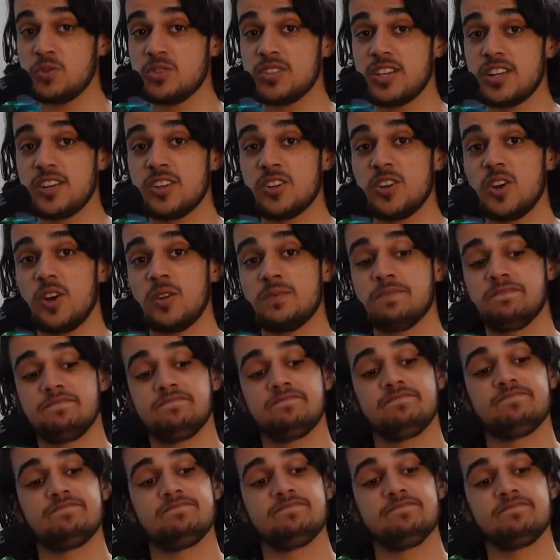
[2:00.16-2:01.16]
Centrecom.
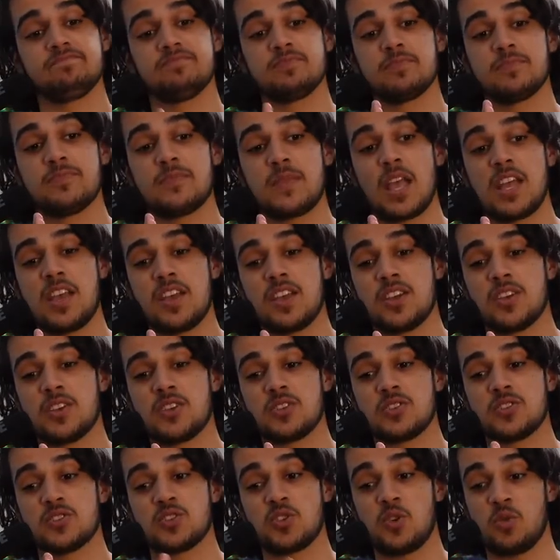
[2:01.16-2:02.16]

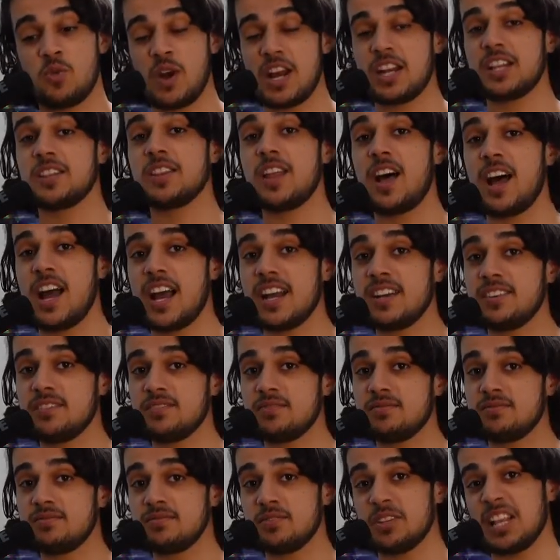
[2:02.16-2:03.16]
So I wait in line
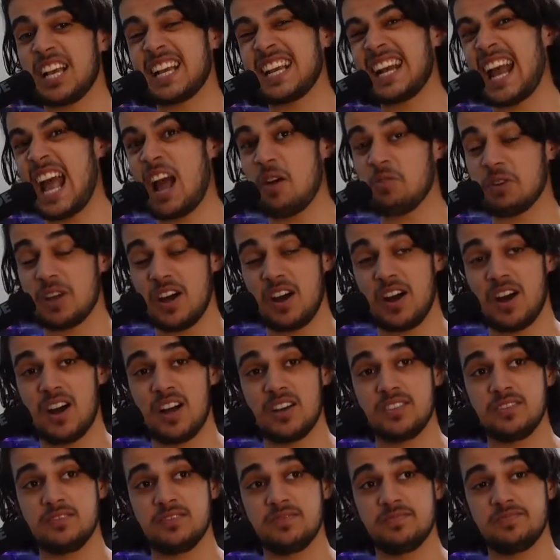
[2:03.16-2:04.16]
for like an hour and a
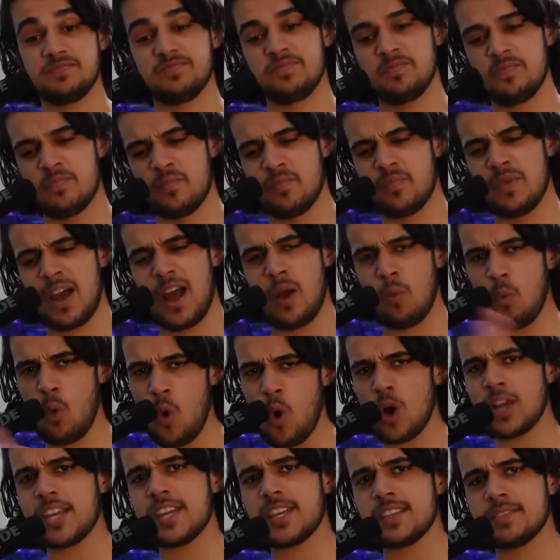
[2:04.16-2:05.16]
half. I
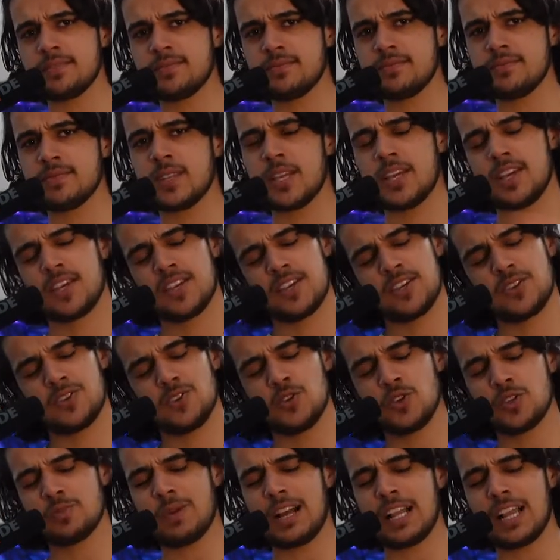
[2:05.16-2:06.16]
walk in,
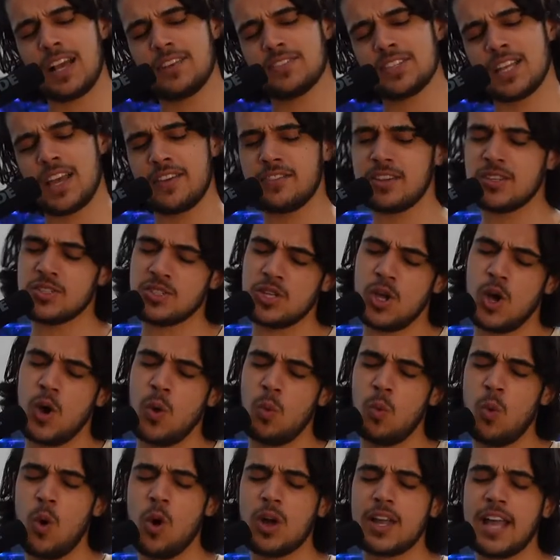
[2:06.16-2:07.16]
use my life savings,
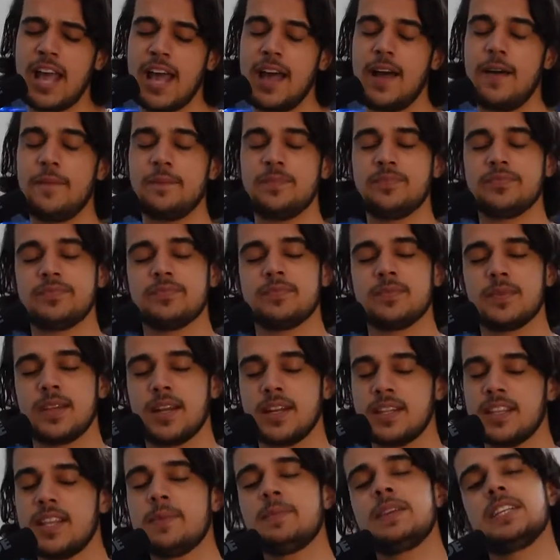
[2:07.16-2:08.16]
walk out,
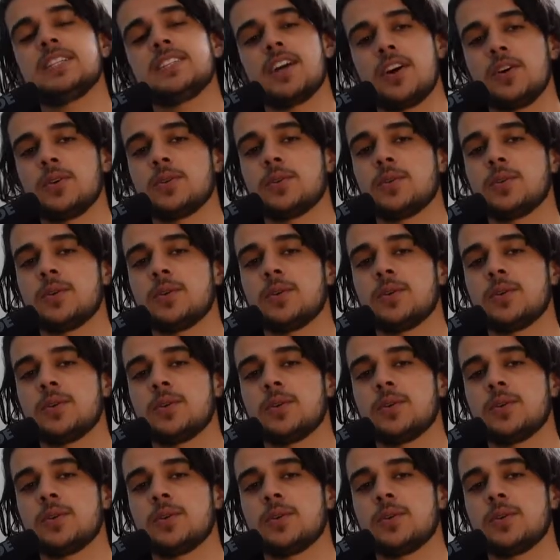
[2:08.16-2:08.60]
and let me tell